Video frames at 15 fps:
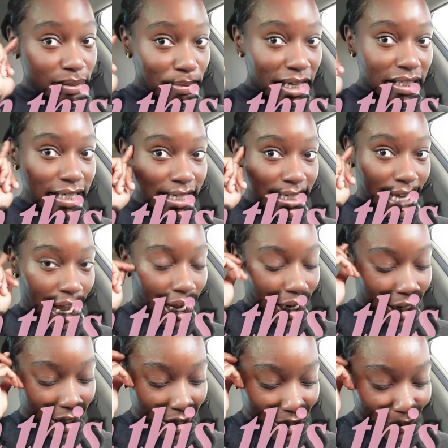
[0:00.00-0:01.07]
about to
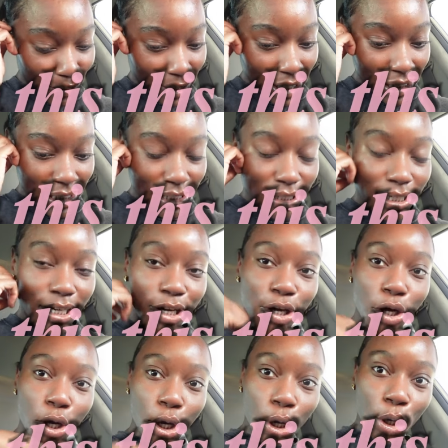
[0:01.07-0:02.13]
die. What's new?
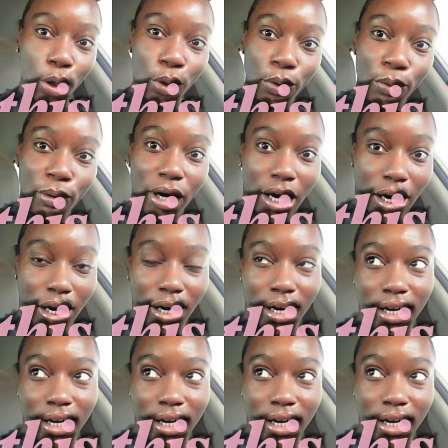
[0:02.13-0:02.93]
I'm